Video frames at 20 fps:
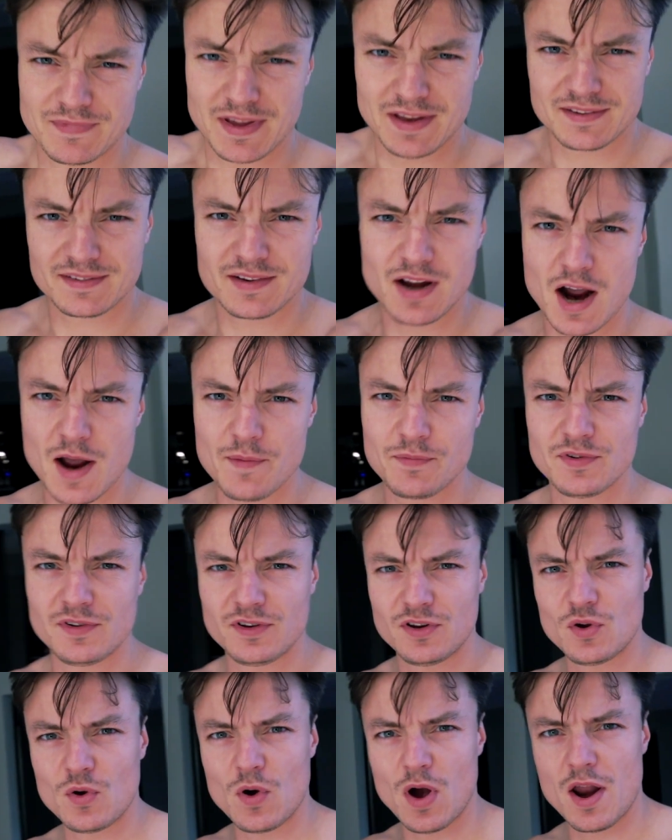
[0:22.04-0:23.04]
It's time to
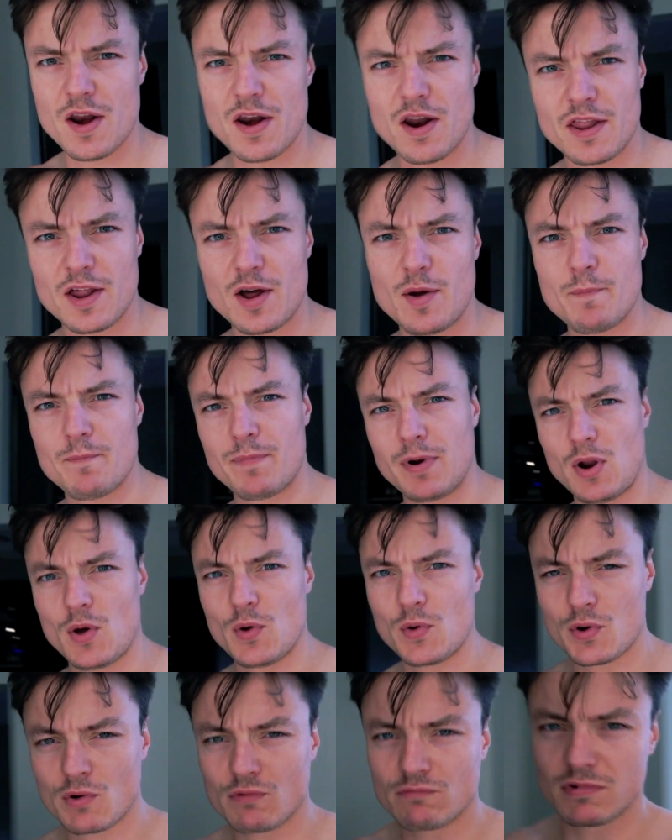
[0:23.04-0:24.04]
do another
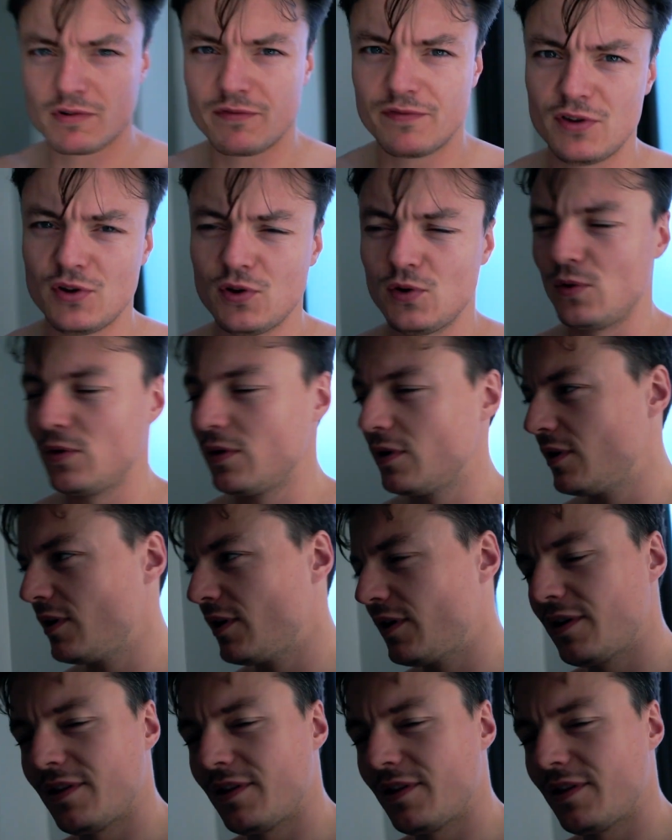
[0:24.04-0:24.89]
bloke review.